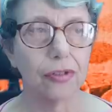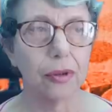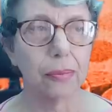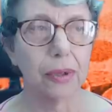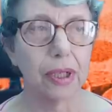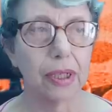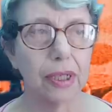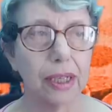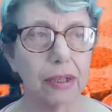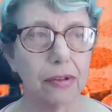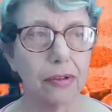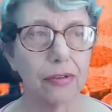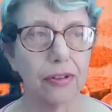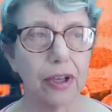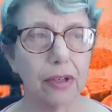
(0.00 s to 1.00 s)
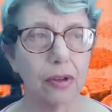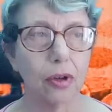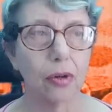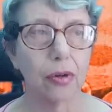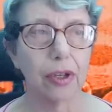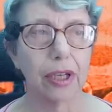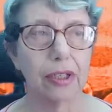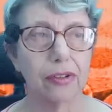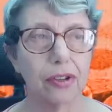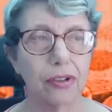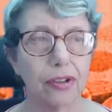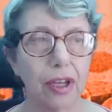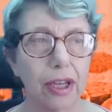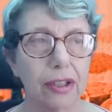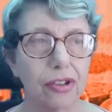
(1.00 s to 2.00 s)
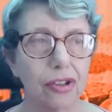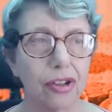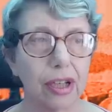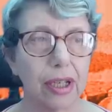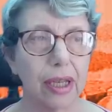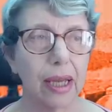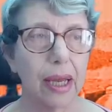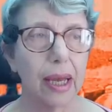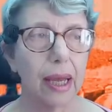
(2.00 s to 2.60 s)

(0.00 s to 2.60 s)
from calligraphy and cooking to Tai Chi.